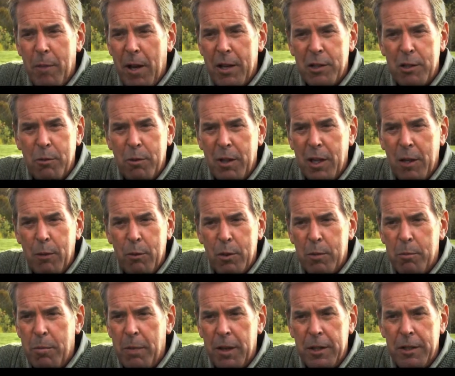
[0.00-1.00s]
him best when he
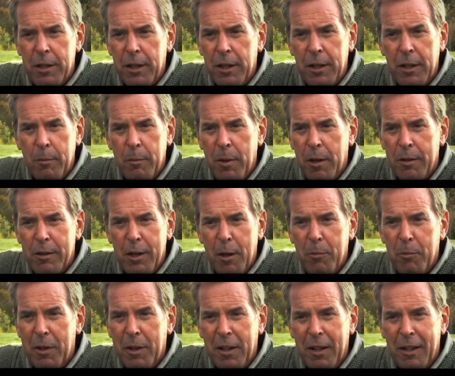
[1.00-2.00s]
was bitching about
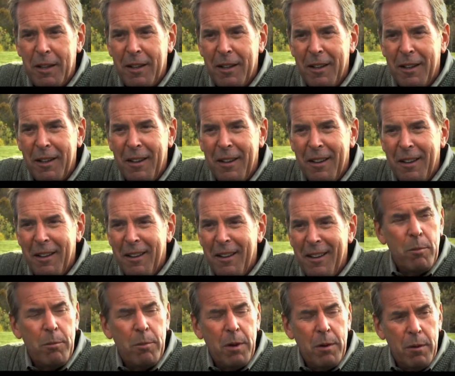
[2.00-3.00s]
something.
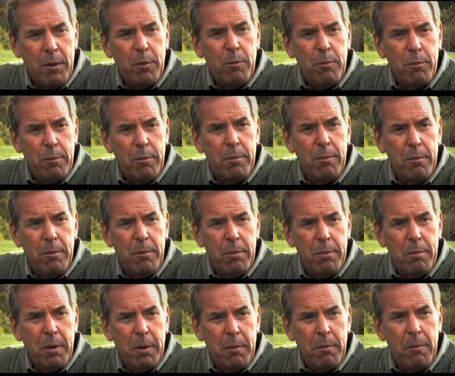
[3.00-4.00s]
But,
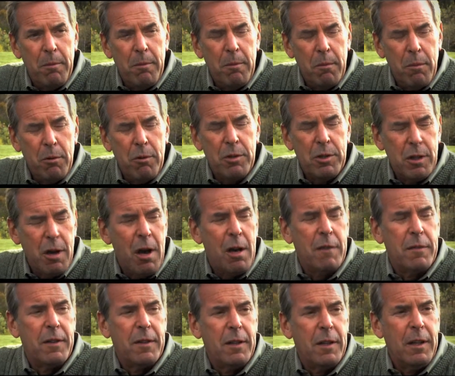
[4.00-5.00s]
but most
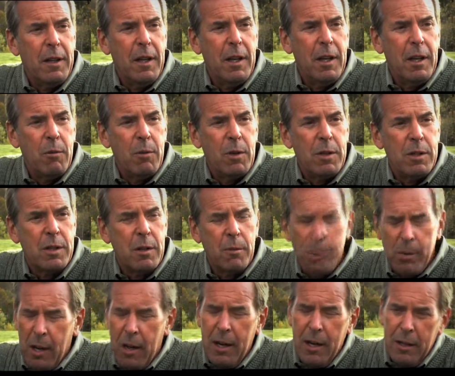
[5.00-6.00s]
often he was
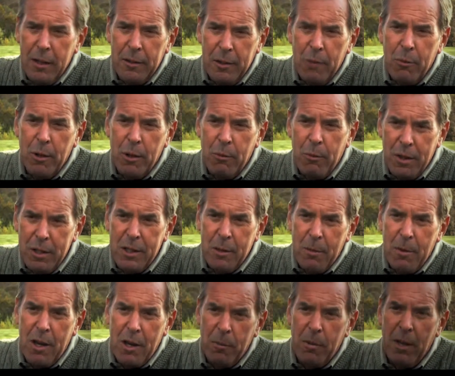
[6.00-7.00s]
complaining that the world
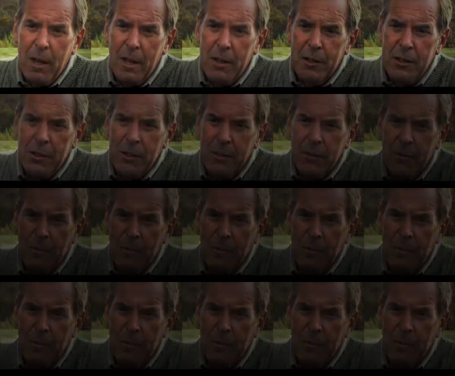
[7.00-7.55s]
wasn't a better place.